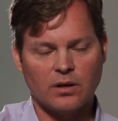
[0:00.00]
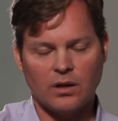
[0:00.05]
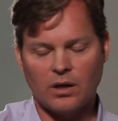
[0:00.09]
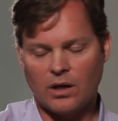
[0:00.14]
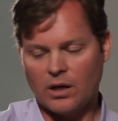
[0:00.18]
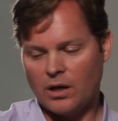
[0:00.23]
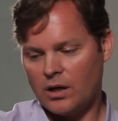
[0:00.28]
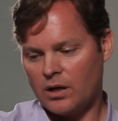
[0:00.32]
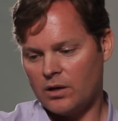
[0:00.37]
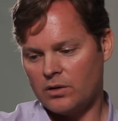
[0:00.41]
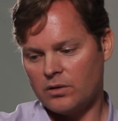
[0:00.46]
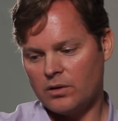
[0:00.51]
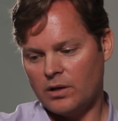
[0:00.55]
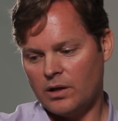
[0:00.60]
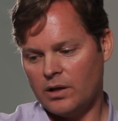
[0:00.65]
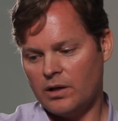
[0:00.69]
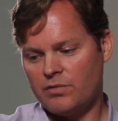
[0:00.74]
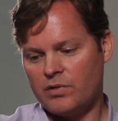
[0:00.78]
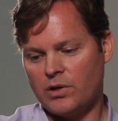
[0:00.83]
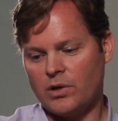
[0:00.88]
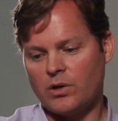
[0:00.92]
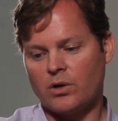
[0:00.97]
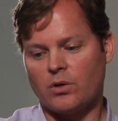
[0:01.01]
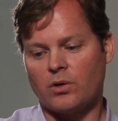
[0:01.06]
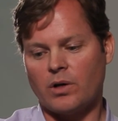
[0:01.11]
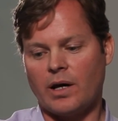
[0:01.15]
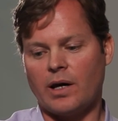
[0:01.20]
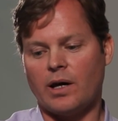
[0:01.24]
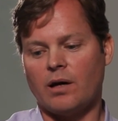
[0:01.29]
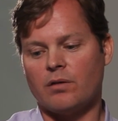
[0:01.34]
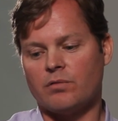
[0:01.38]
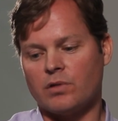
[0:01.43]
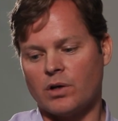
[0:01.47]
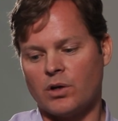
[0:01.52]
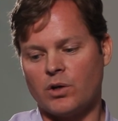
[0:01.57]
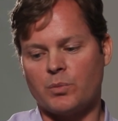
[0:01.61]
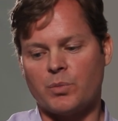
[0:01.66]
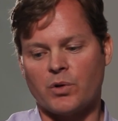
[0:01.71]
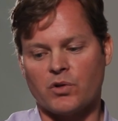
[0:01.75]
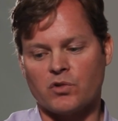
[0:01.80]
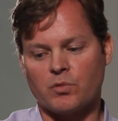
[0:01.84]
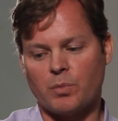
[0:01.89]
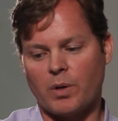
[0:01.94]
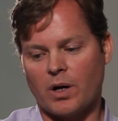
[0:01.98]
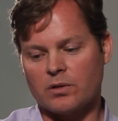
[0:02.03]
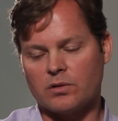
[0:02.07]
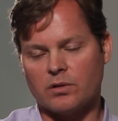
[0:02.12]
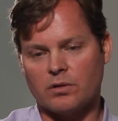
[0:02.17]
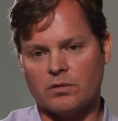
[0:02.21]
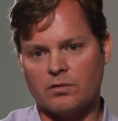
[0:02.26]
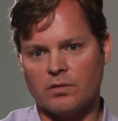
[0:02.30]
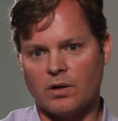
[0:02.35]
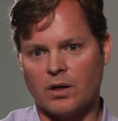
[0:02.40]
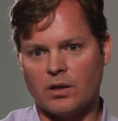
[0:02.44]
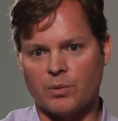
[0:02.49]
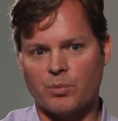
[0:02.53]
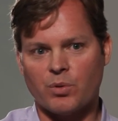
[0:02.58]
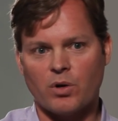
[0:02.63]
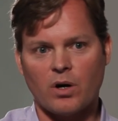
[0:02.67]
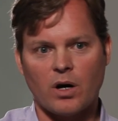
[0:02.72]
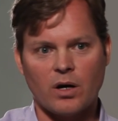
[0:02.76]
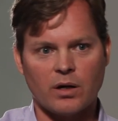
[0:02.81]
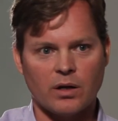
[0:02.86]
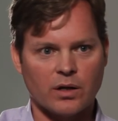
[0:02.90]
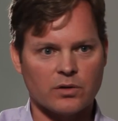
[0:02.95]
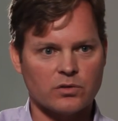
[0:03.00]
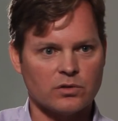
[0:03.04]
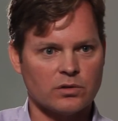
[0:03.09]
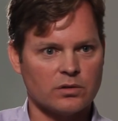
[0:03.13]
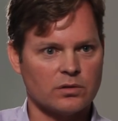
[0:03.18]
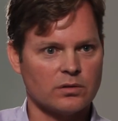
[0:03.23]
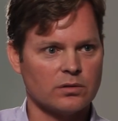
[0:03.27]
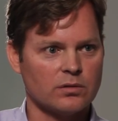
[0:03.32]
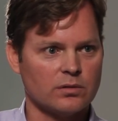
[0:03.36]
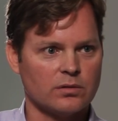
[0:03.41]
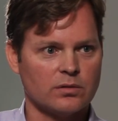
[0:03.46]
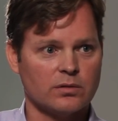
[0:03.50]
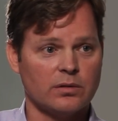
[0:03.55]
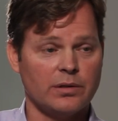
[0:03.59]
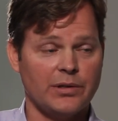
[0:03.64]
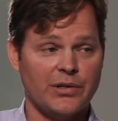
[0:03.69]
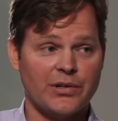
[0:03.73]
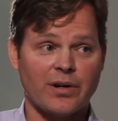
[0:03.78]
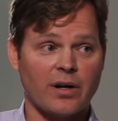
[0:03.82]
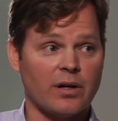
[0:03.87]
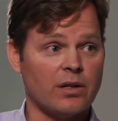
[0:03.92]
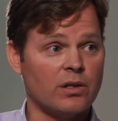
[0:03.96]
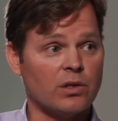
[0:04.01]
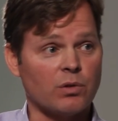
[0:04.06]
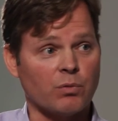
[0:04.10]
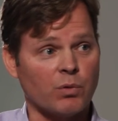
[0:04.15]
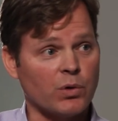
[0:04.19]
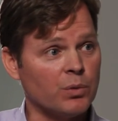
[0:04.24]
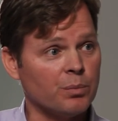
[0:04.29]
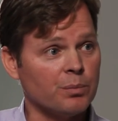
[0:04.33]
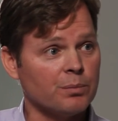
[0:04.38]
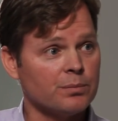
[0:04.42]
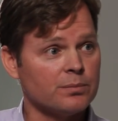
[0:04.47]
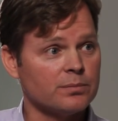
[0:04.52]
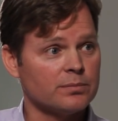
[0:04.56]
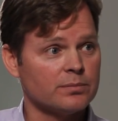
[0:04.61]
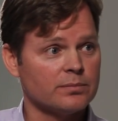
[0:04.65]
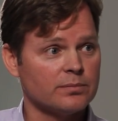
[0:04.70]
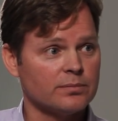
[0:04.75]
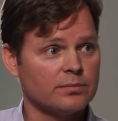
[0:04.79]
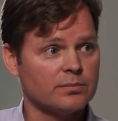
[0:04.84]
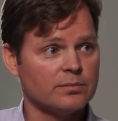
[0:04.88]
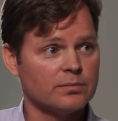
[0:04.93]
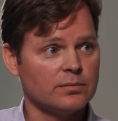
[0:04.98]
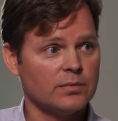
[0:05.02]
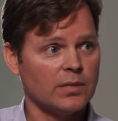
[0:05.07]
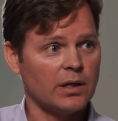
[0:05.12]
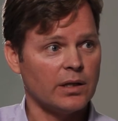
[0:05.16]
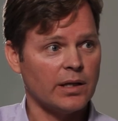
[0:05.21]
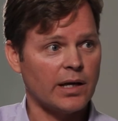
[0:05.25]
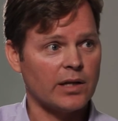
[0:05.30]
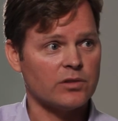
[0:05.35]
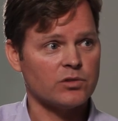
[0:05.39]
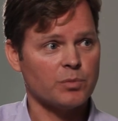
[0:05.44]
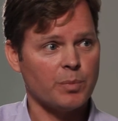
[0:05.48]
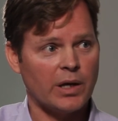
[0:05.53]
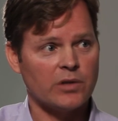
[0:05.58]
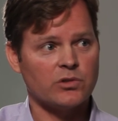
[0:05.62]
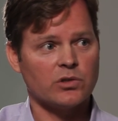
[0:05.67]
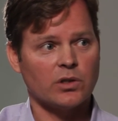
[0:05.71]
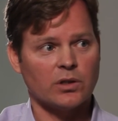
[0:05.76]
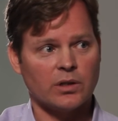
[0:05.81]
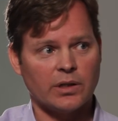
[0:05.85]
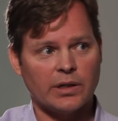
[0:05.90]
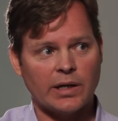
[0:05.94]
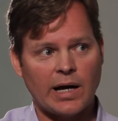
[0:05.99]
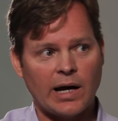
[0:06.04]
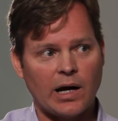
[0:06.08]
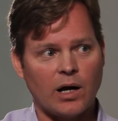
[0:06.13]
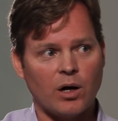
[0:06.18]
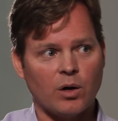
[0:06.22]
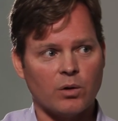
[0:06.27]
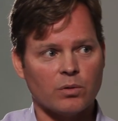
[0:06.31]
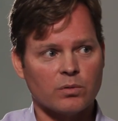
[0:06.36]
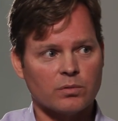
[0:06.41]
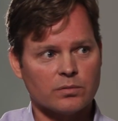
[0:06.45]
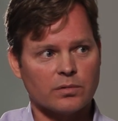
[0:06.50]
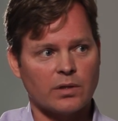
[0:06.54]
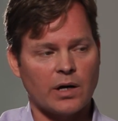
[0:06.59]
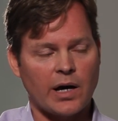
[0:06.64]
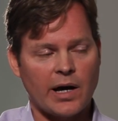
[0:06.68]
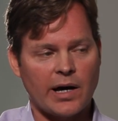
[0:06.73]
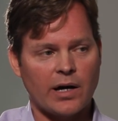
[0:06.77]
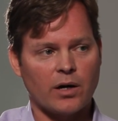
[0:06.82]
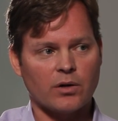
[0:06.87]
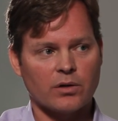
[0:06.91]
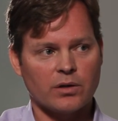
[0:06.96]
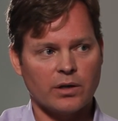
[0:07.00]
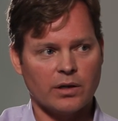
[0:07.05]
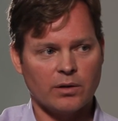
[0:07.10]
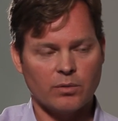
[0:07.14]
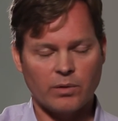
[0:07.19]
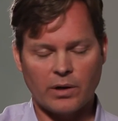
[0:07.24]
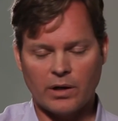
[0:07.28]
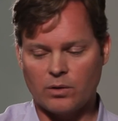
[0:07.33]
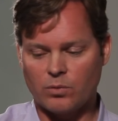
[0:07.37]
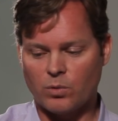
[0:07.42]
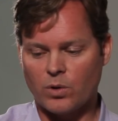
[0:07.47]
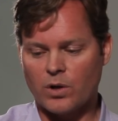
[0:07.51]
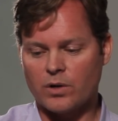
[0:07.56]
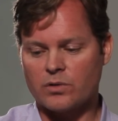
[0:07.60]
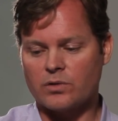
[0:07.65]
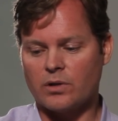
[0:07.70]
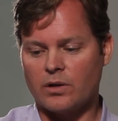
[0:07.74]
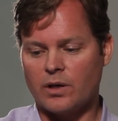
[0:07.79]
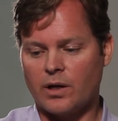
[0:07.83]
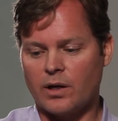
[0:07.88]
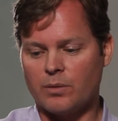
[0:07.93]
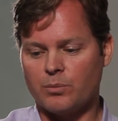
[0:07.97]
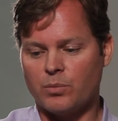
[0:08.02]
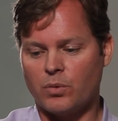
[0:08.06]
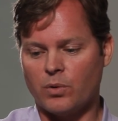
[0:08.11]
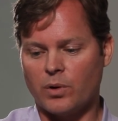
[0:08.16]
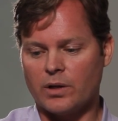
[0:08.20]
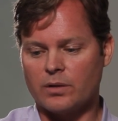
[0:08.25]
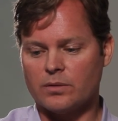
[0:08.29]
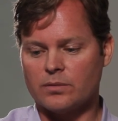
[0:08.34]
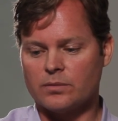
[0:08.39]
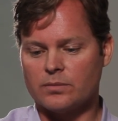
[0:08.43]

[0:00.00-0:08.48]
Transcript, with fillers: And if you don't have a good perspective on the product, you're not in the room. Mm-hmm. And that's basically how the hierarchy had worked at that point